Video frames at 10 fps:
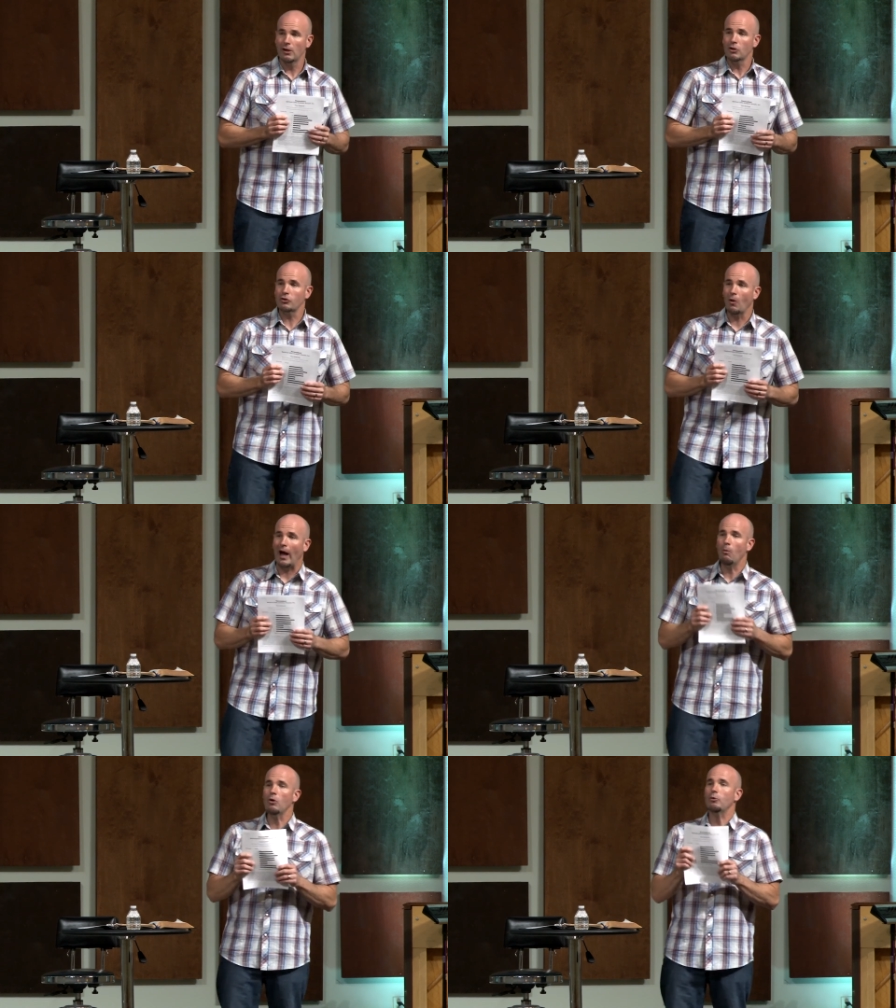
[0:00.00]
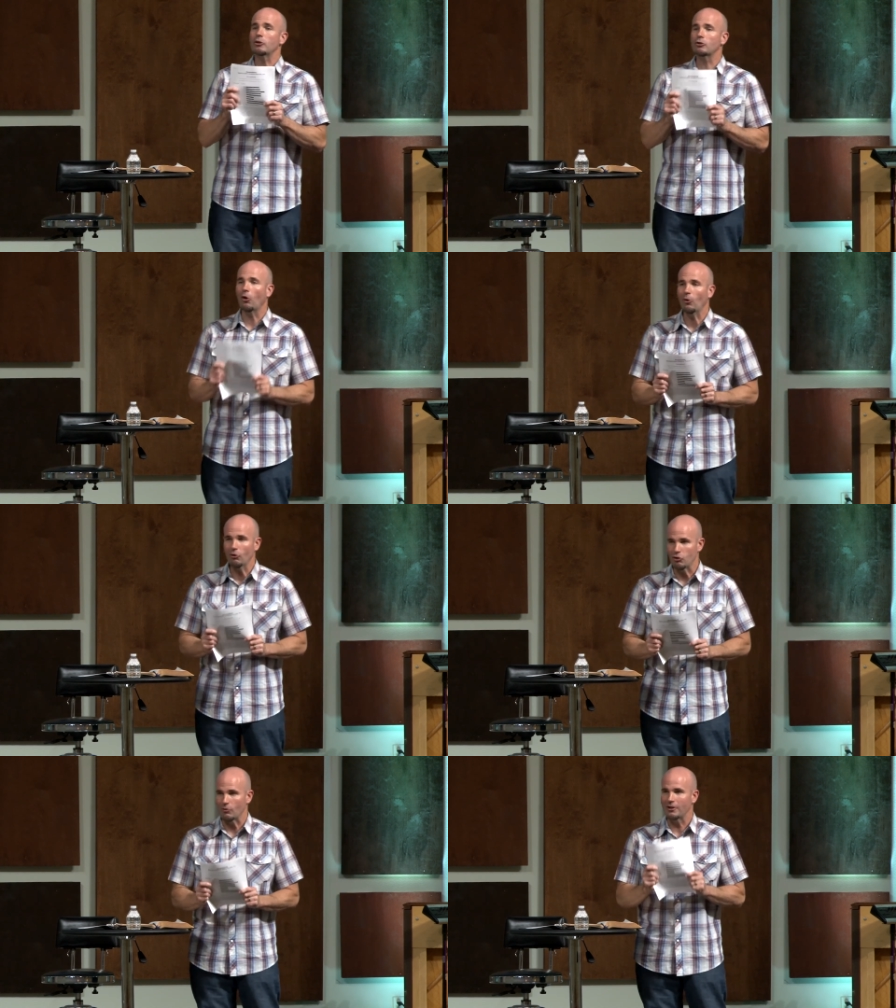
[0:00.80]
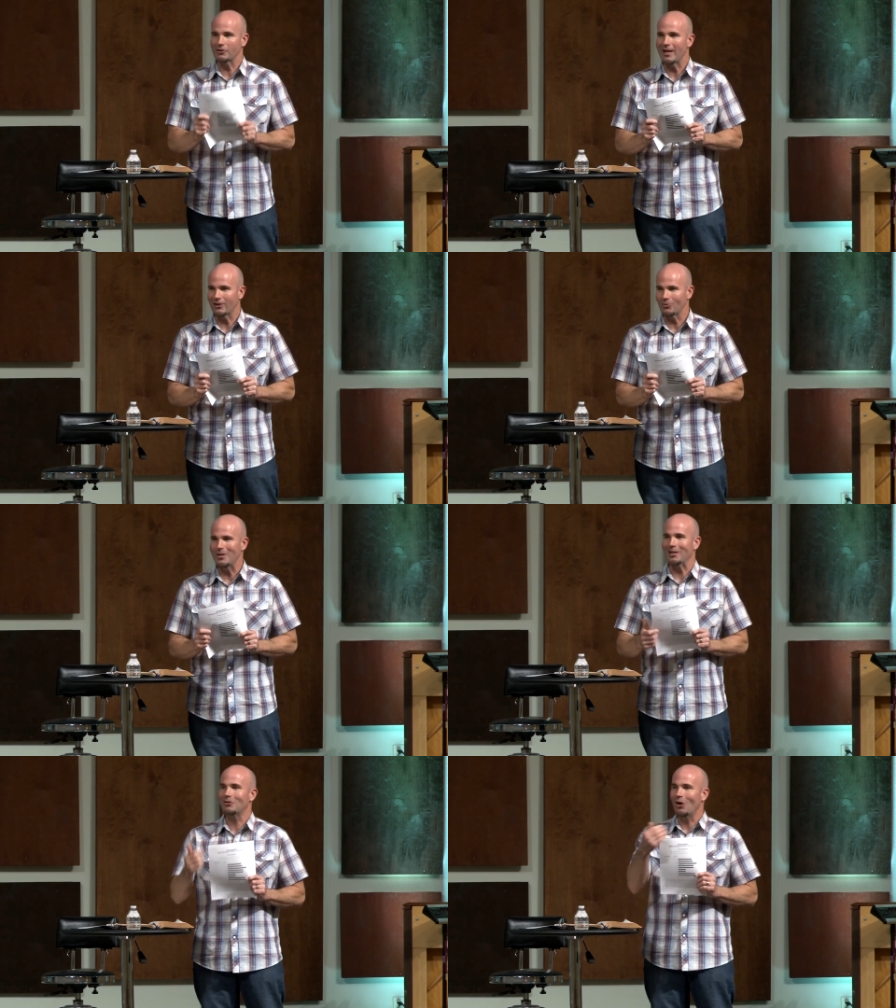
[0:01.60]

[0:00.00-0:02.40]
So I want to encourage you this next week